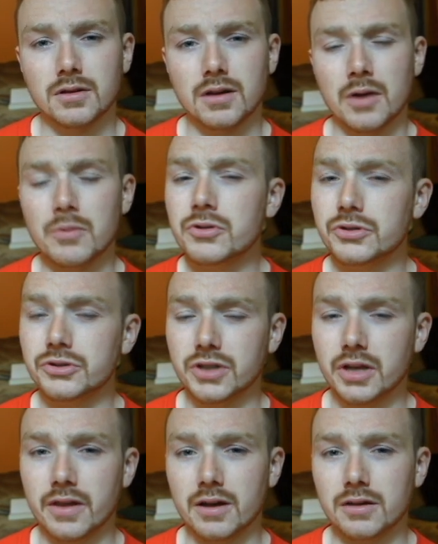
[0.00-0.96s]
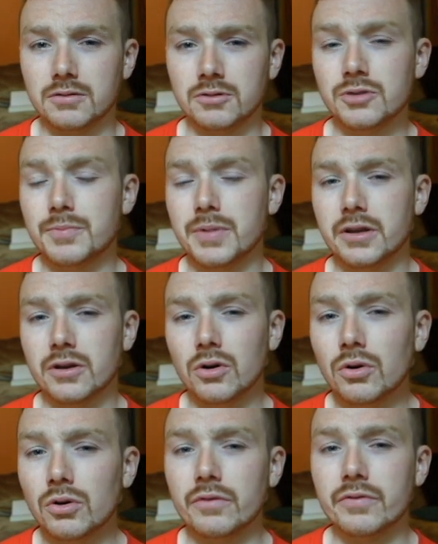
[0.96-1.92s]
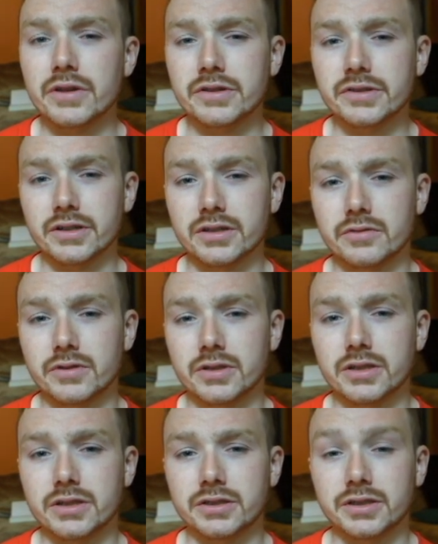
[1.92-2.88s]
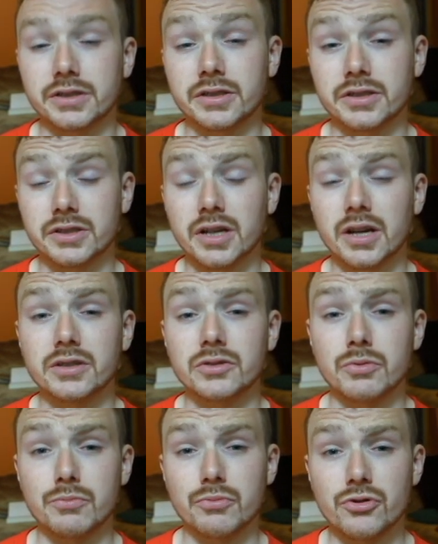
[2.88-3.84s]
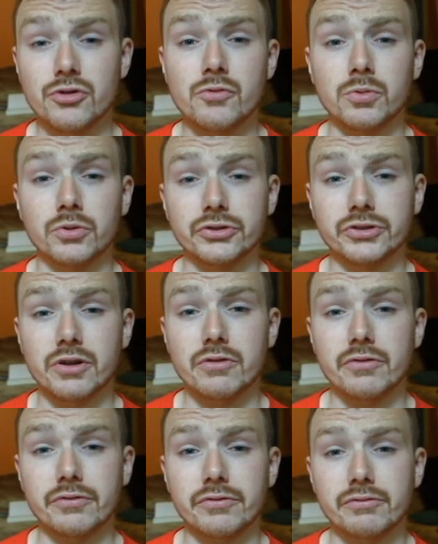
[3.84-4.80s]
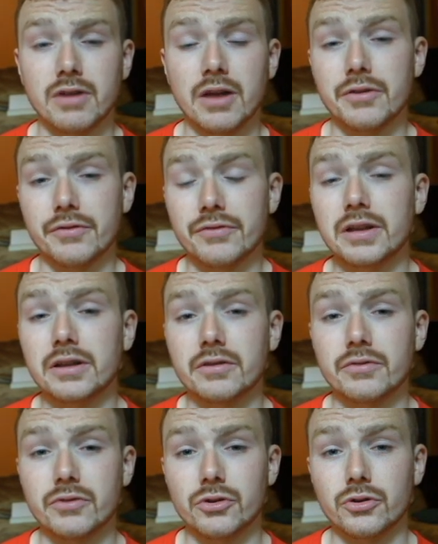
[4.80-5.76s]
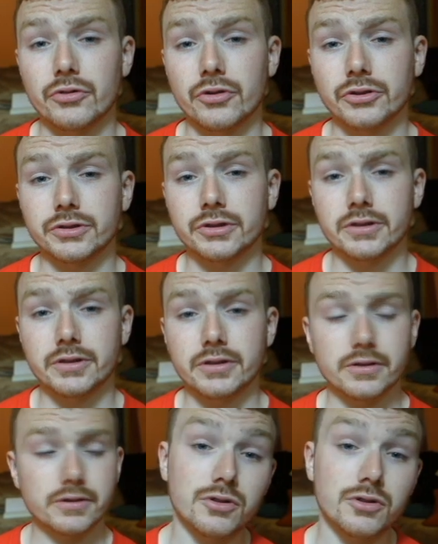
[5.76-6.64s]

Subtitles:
I will just say that underpinning all of these activities is a desire to improve oneself and the feeling of curiosity.